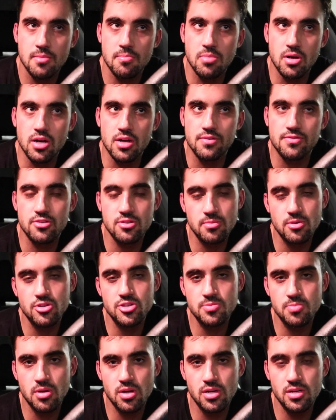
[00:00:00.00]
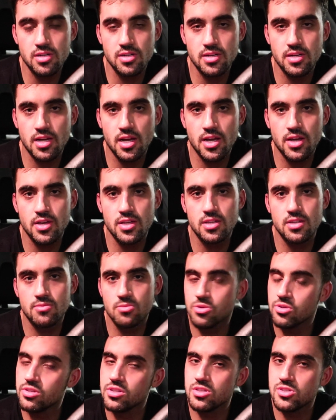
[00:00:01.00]
But for the most part, I
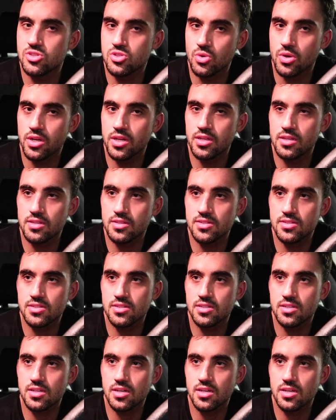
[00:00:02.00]
really enjoyed it.